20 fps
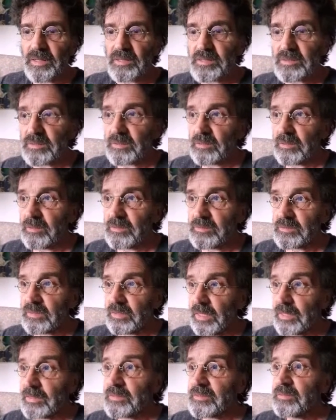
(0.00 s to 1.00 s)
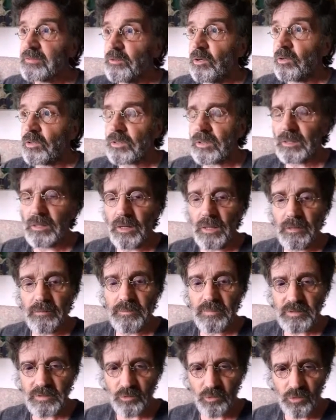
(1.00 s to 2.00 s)
But it is still so
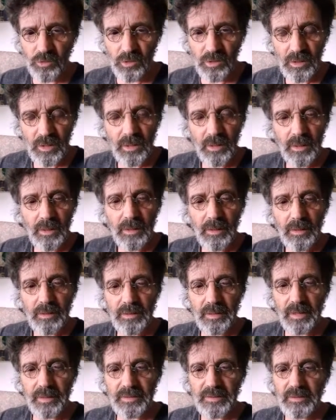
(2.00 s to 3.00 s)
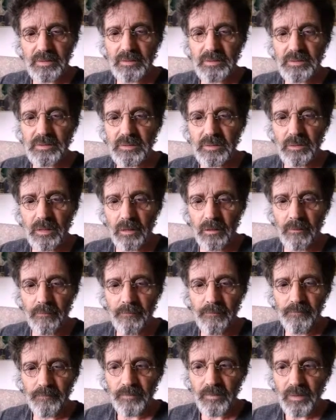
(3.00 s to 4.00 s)
that it is
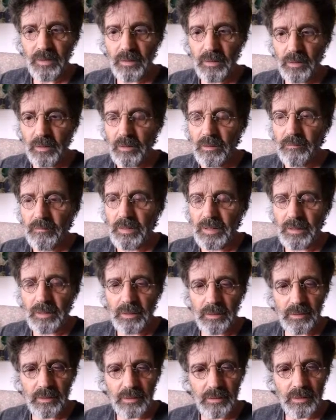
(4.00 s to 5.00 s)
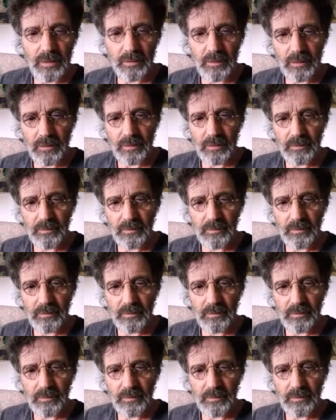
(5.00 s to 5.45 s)
sometimes difficult for me